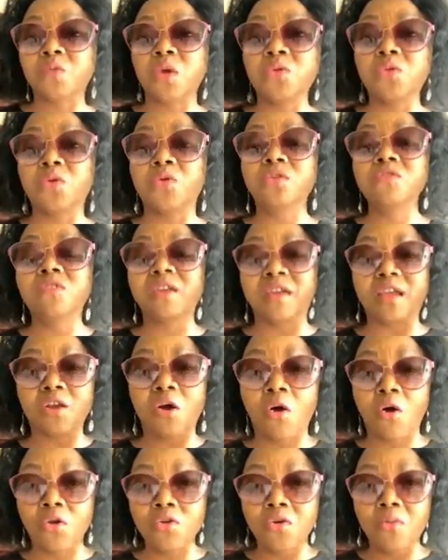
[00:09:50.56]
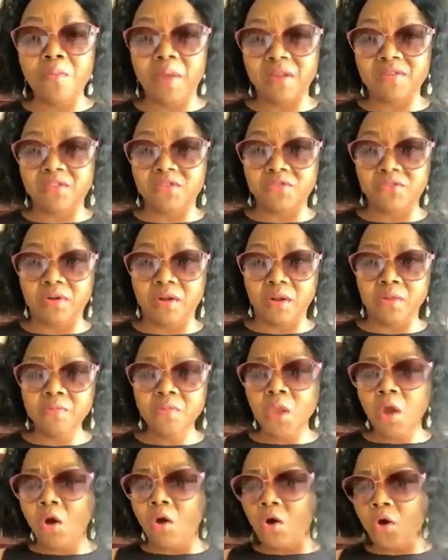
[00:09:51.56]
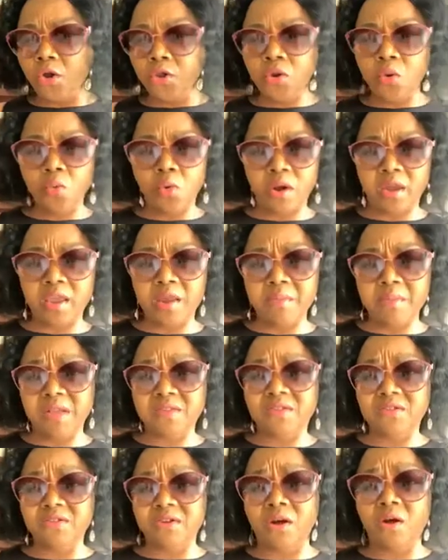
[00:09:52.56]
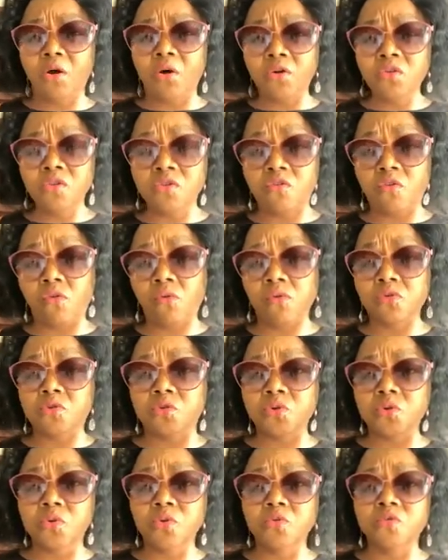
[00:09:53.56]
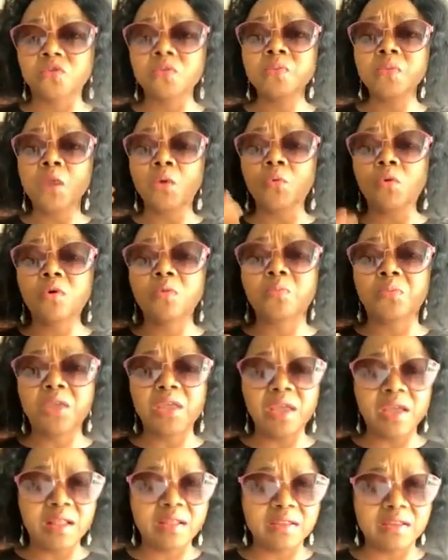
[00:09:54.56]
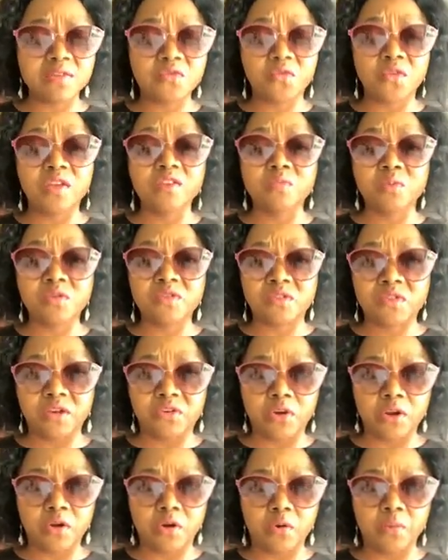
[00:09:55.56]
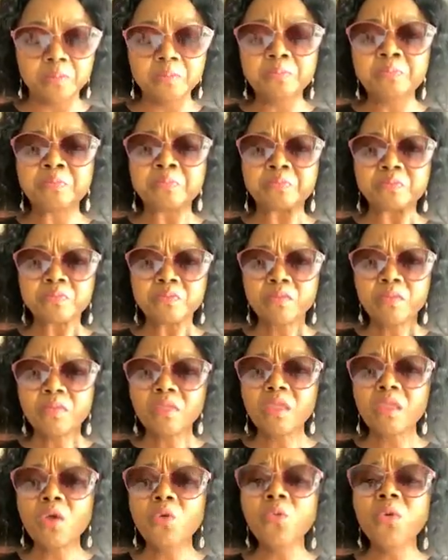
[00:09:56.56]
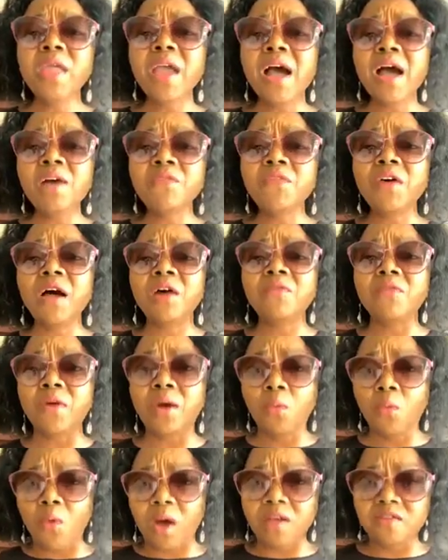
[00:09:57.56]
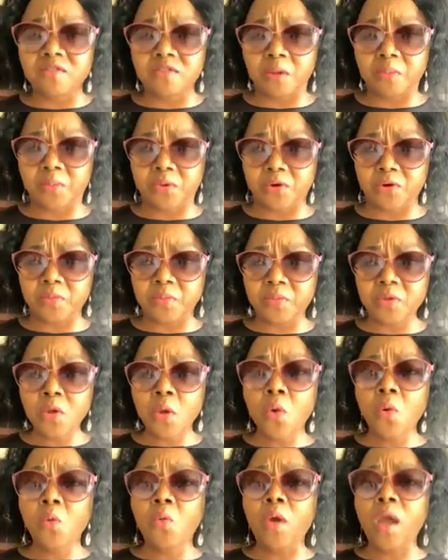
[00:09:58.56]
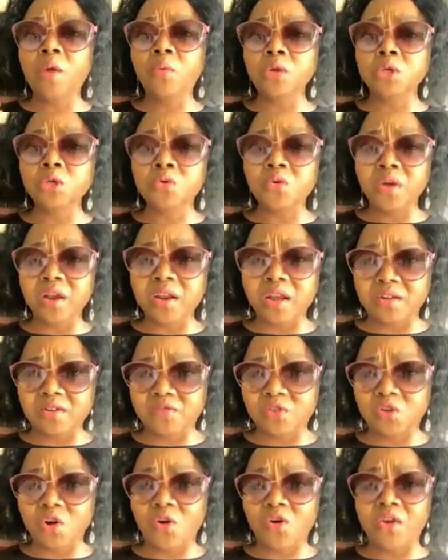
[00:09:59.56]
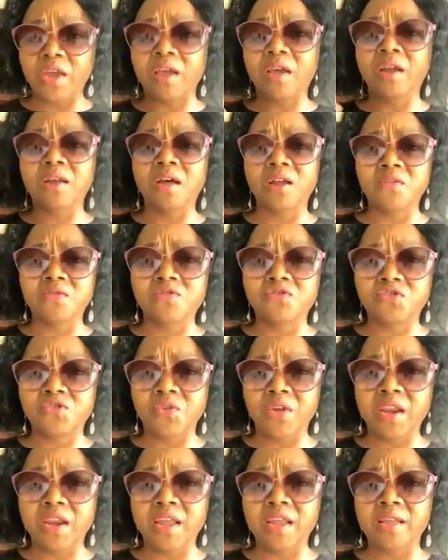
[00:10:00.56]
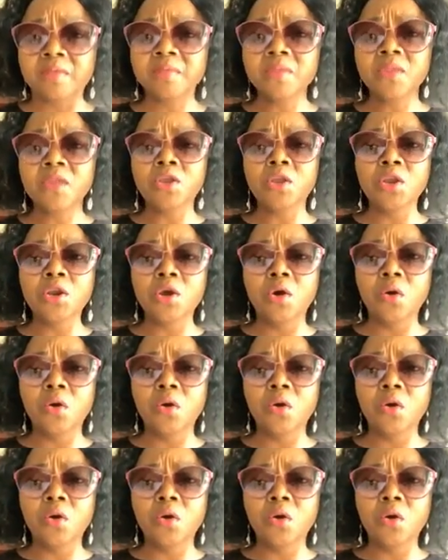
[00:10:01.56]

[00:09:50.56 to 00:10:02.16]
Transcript: that's where you're going to get all your material, all your working material, all your tools will be in this Facebook secret group. we have a WhatsApp group where we do a lot of talking, a lot of training.